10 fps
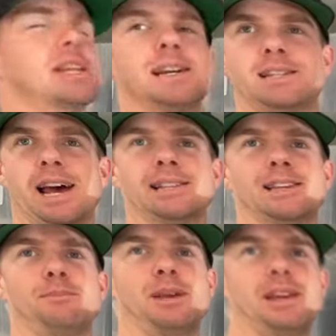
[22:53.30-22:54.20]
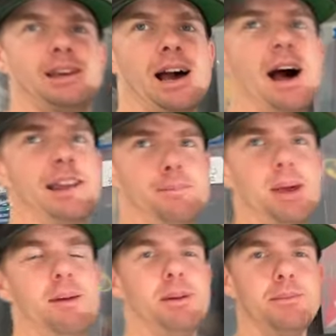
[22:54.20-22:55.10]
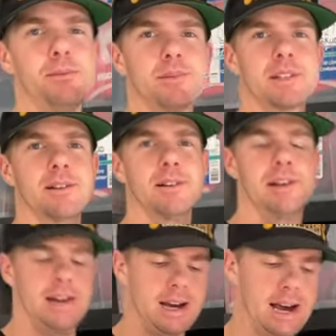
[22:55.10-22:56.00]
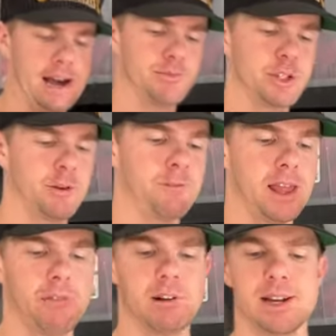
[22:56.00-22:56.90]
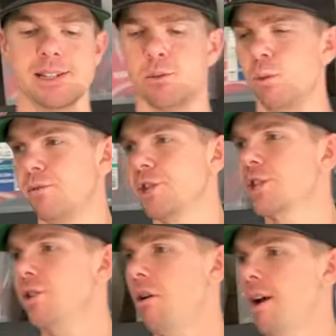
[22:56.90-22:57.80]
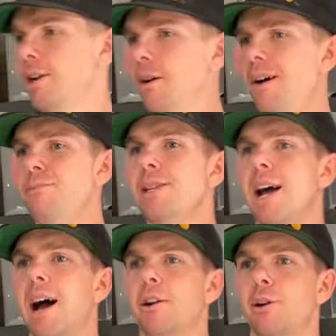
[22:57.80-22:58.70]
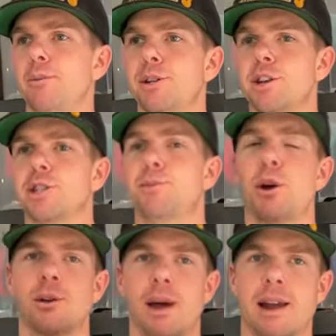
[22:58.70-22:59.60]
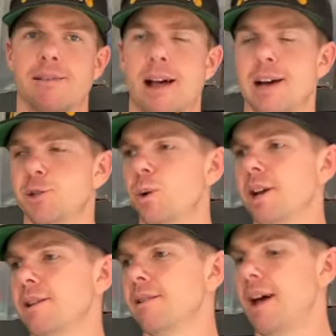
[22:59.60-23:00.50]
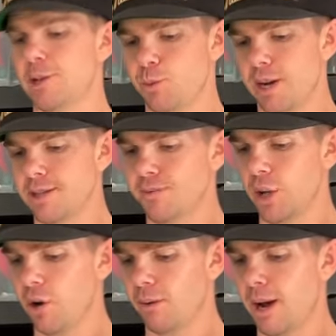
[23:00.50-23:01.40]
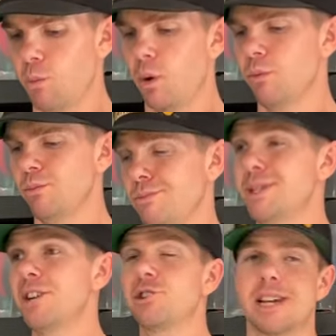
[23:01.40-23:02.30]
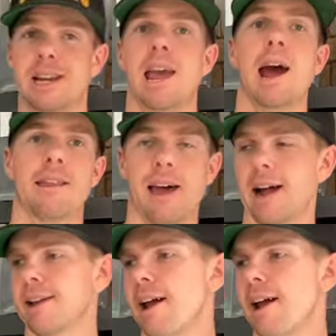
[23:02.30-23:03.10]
of these hats up here are your bare minimums. Mm. Um, so for that reason, we've decided, I've ummed and ahed on it because I spoke about it last week in the last week's vlog about what potentially getting out of the hat